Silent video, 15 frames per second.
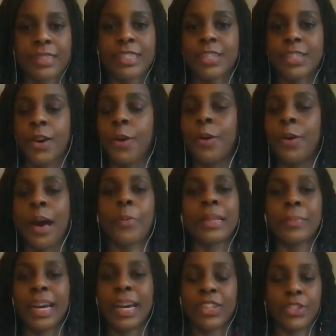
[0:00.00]
So I want to
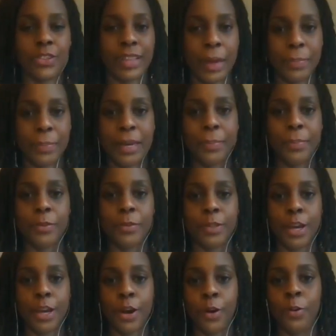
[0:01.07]
make sure that people
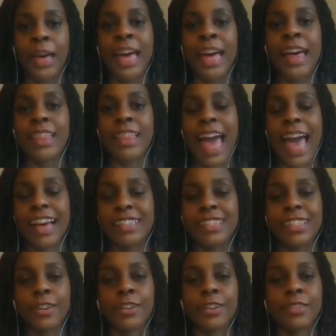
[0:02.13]
know, as
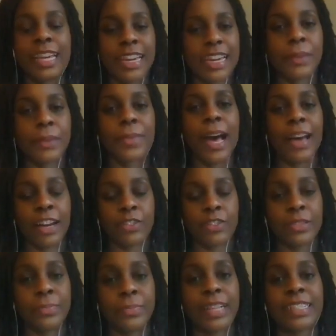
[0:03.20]
they're thinking about
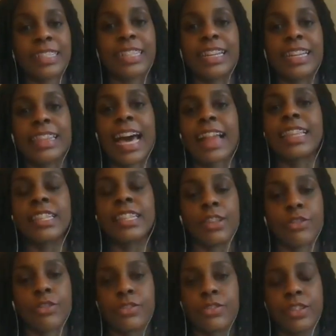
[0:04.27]
eligibility, that the
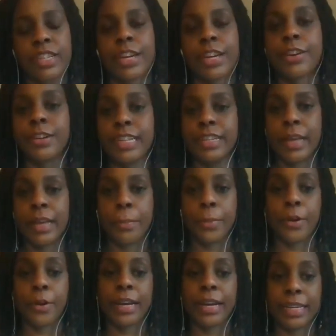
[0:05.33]
Social Security
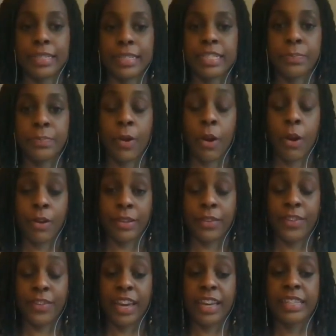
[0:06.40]
number is part of it.